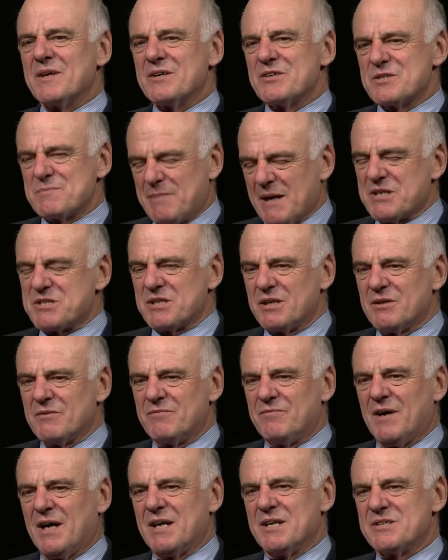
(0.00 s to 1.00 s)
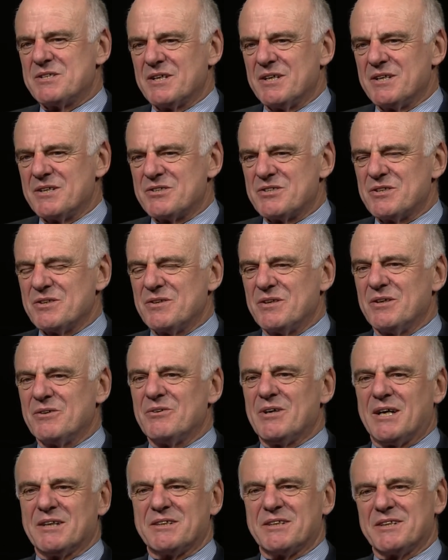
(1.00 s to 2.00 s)
Special Advisor to the
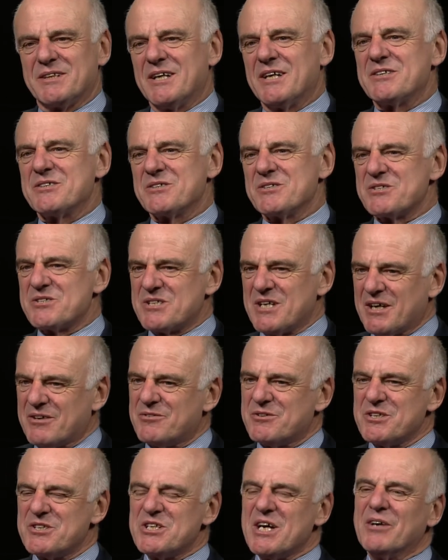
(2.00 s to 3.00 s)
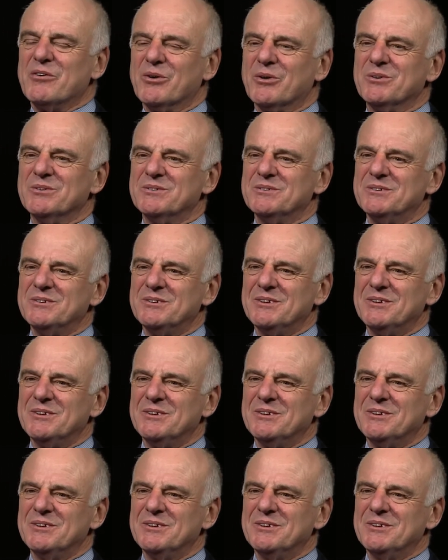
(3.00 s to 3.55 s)
United Nations Secretary General